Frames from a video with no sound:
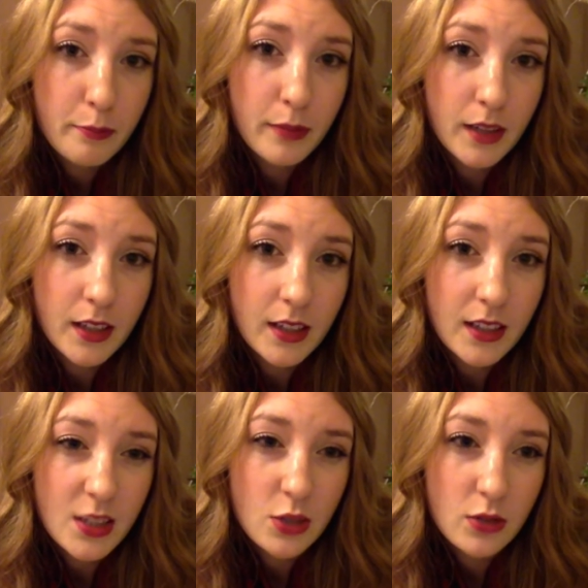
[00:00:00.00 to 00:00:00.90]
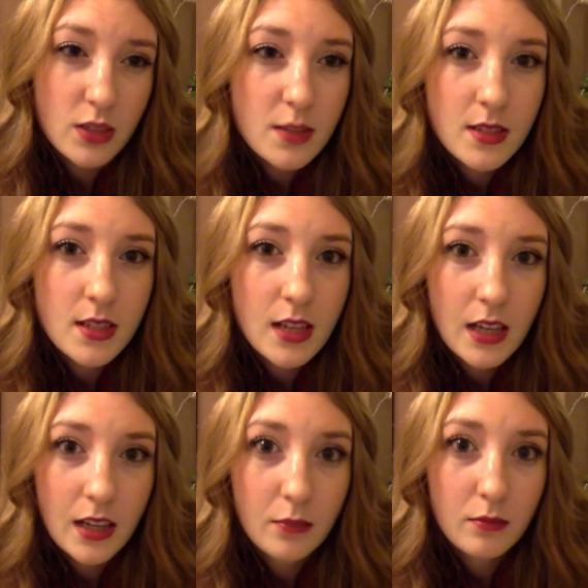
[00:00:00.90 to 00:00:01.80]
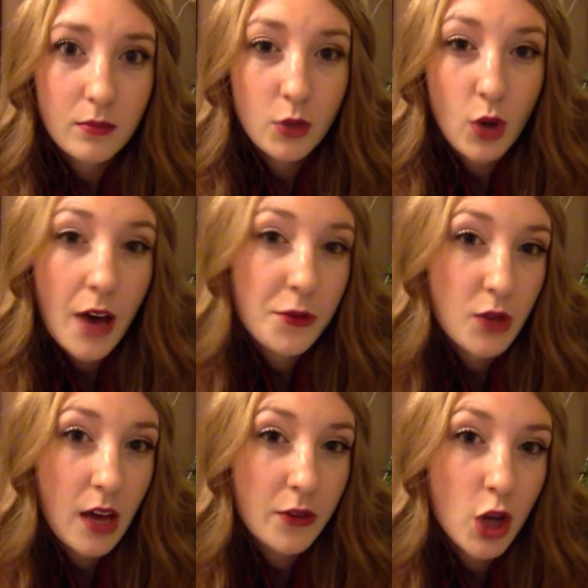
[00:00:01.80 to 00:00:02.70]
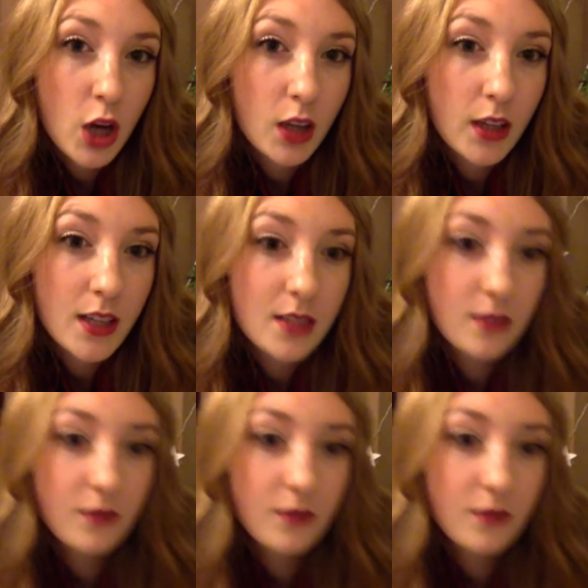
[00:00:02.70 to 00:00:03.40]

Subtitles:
But it's Christmas time. You have to have chocolate.